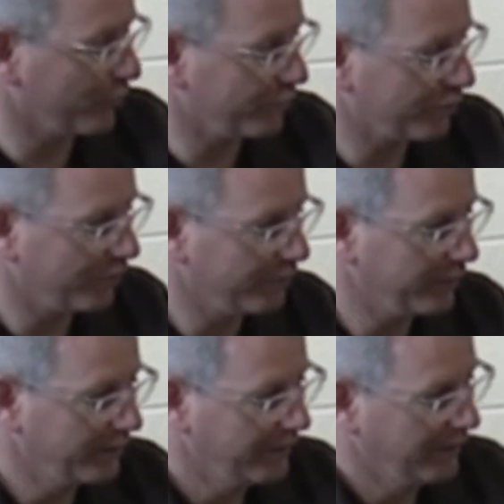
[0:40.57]
British
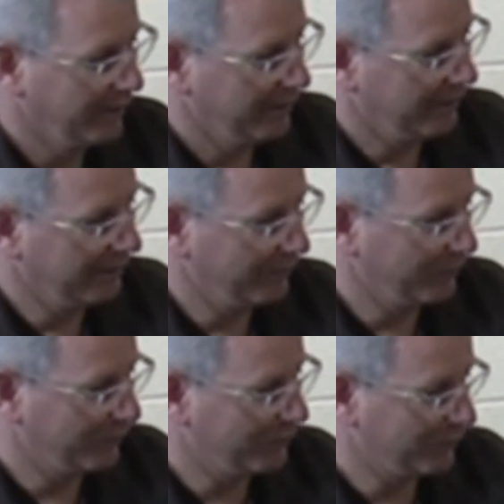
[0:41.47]
Army,
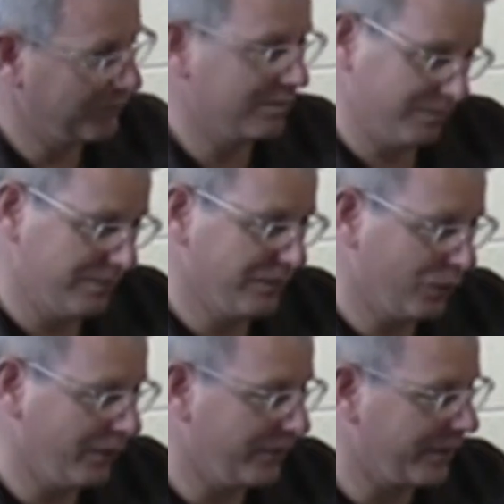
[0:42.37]
which is a
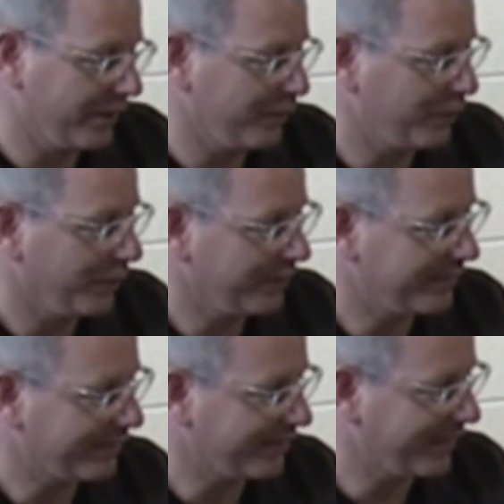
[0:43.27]
whole other kind of
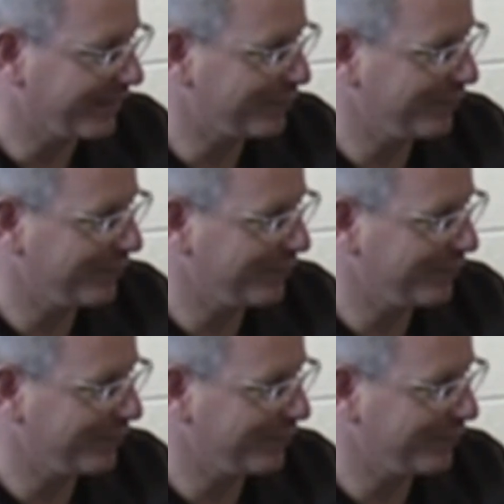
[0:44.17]
politics, I guess.